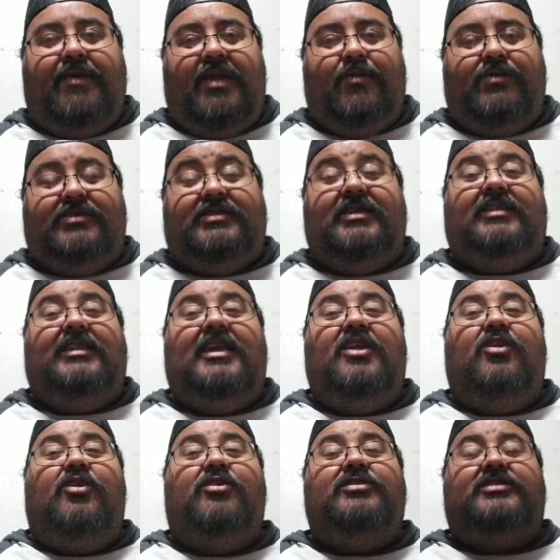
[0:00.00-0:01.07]
But it was the
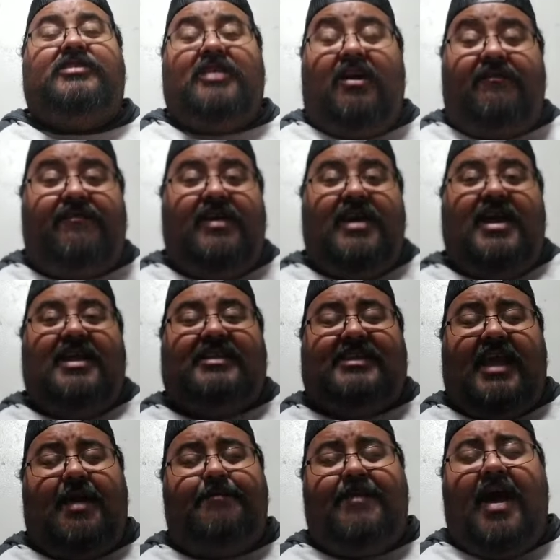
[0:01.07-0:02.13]
leader herself,
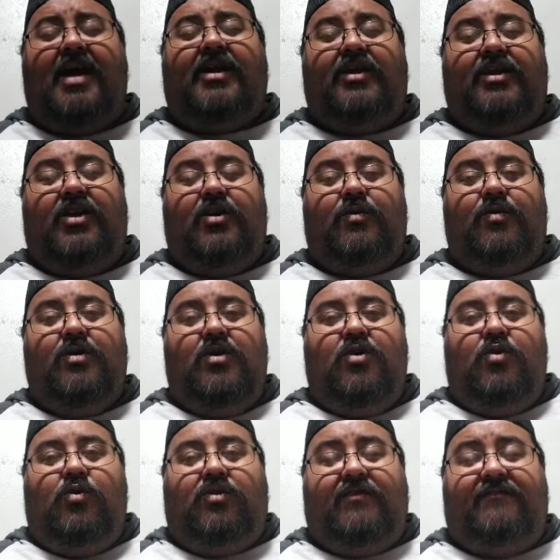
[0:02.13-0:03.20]
Tam Nakano,
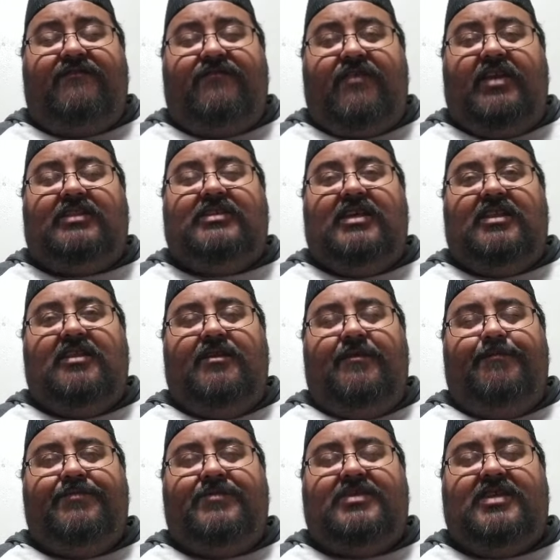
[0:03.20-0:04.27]
who confronted
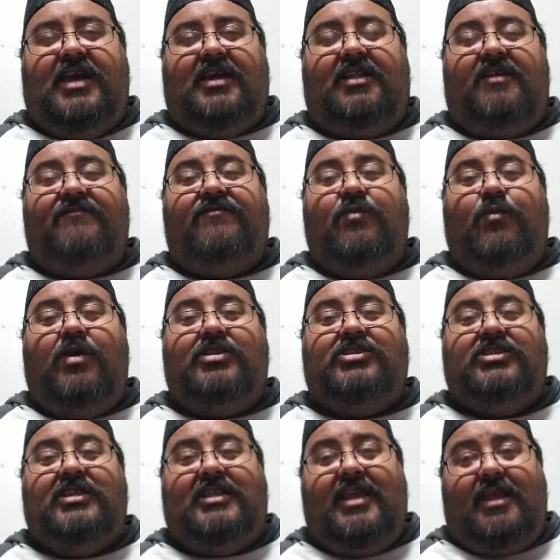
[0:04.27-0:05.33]
Tekla for what
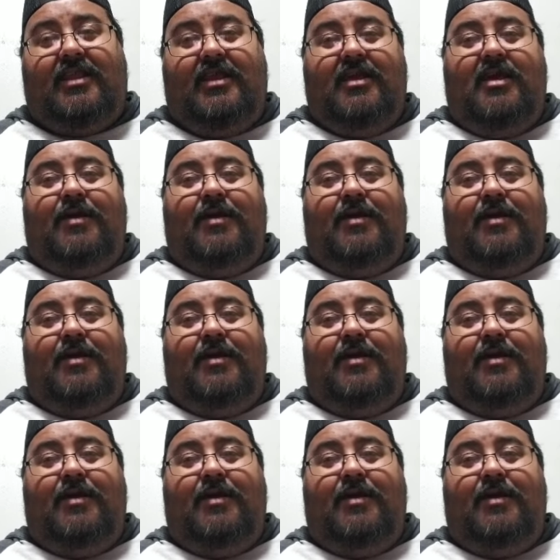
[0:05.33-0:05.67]
she did.